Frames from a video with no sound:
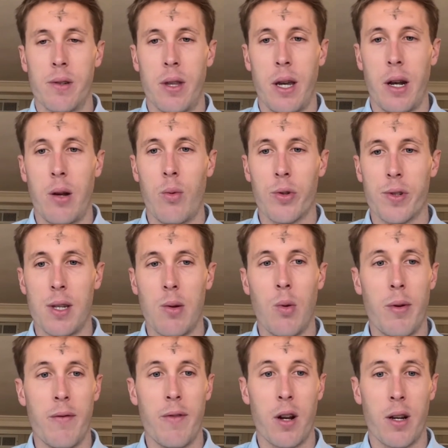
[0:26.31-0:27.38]
that it will see will
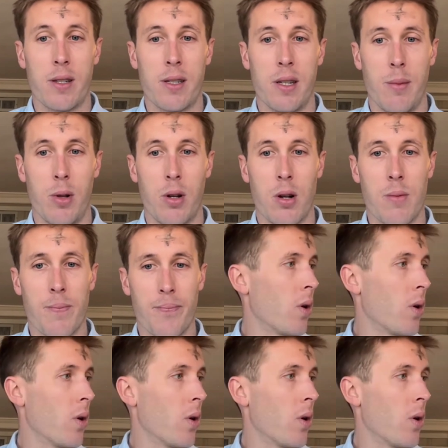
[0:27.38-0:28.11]
be very similar,